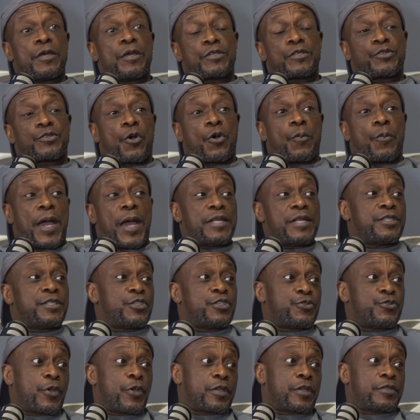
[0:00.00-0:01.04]
So my
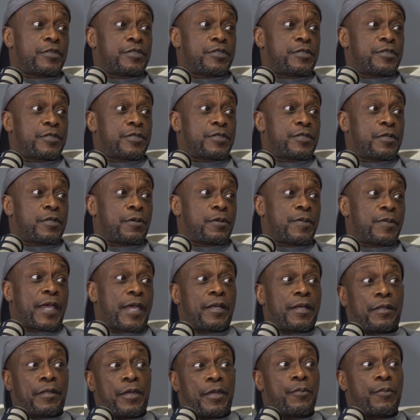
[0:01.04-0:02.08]
district consisted of
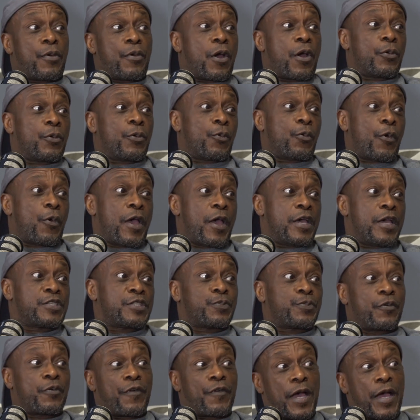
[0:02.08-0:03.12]
like Glenbard West,
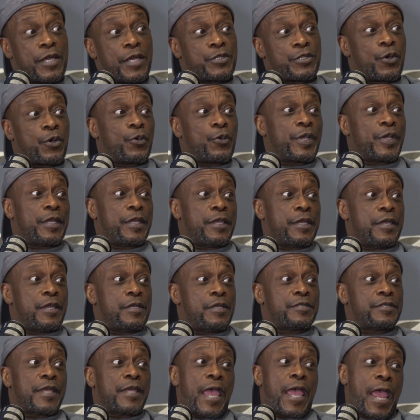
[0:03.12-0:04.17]
Proviso
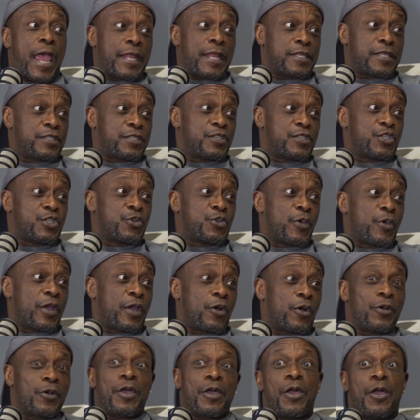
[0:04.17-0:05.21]
East, Addison
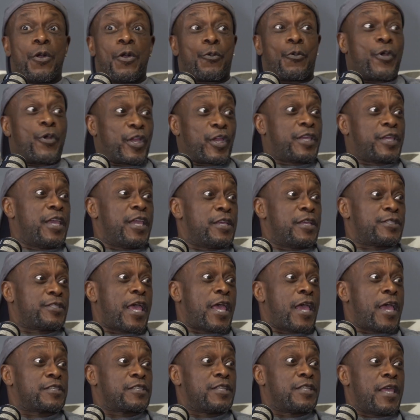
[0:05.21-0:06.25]
Trail, where kids
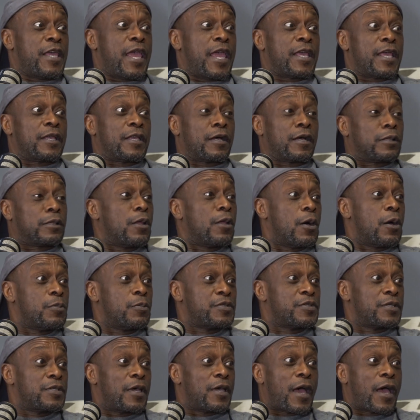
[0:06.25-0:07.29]
actually had
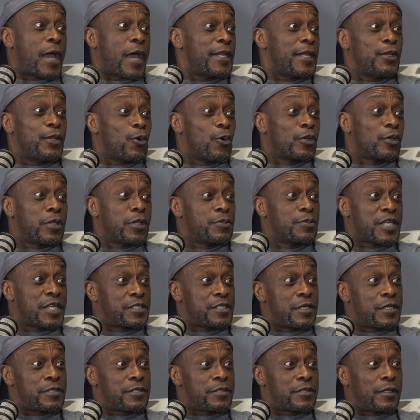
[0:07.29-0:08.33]
clubs. I didn't know clubs
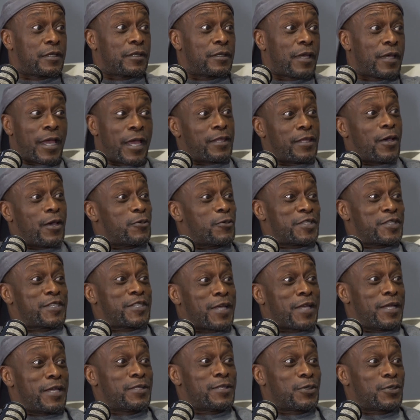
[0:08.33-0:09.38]
existed. I thought it was
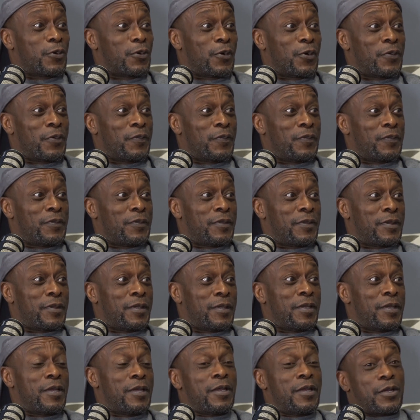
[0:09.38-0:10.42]
just high school.
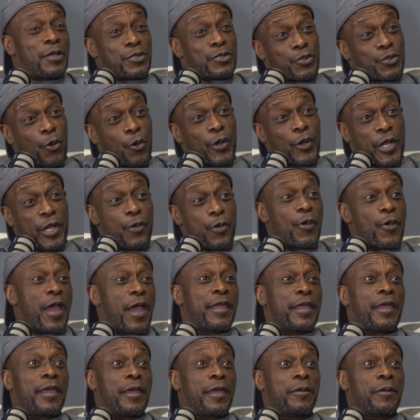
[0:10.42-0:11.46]
So here I
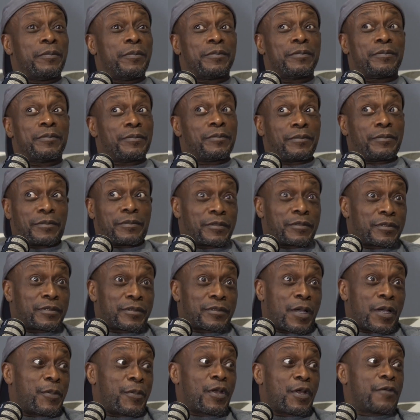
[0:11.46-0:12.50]
am,
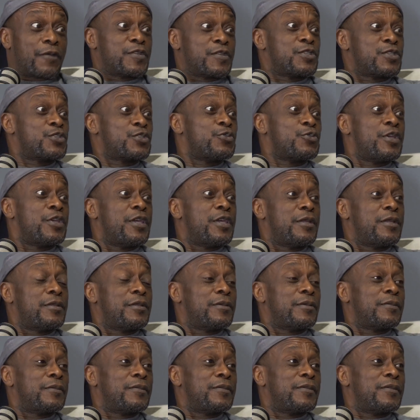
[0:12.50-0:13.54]
coming off the street,
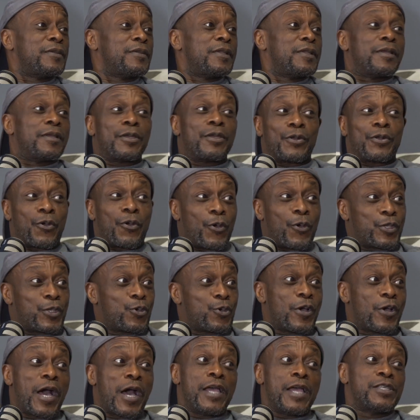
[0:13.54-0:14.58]
going
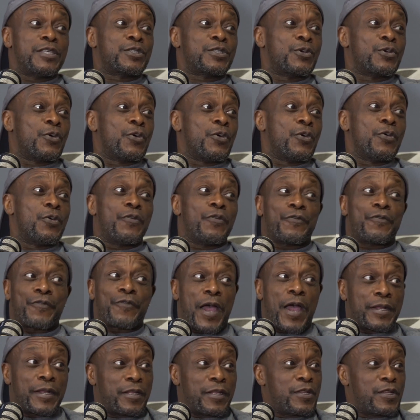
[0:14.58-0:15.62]
to a high school,
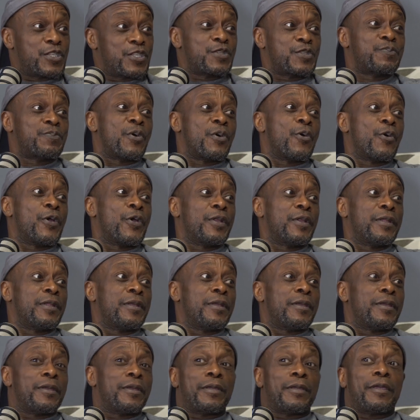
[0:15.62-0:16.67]
finding this sport,
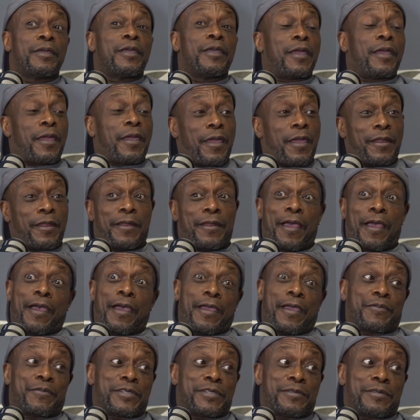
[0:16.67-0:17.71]
and I
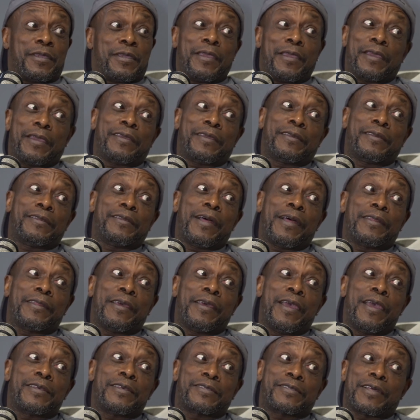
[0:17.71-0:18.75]
have to say, yeah, I kicked a lot of
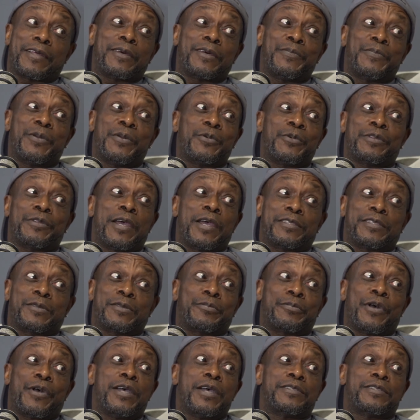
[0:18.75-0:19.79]
ass. A lot of people were like
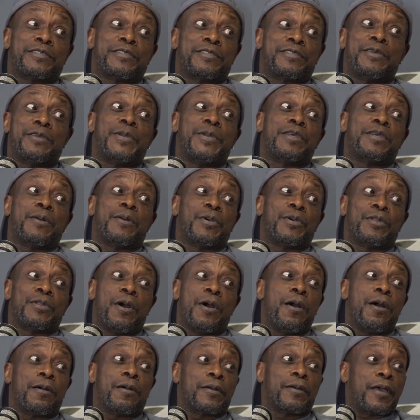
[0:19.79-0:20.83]
surprised to see me come
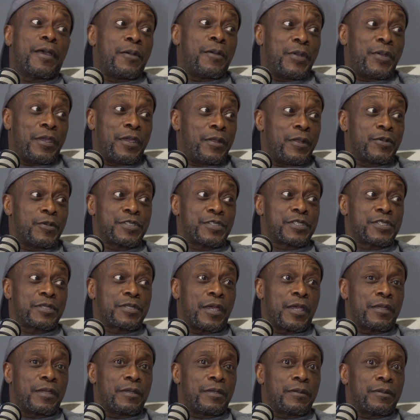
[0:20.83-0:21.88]
along. I mean, it was just
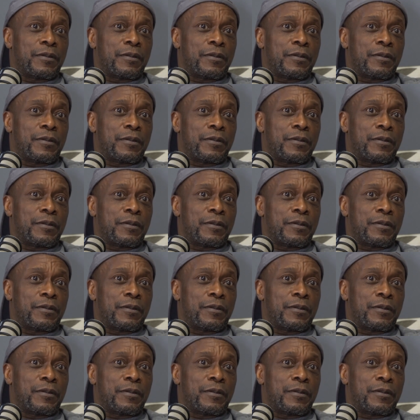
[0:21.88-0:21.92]
like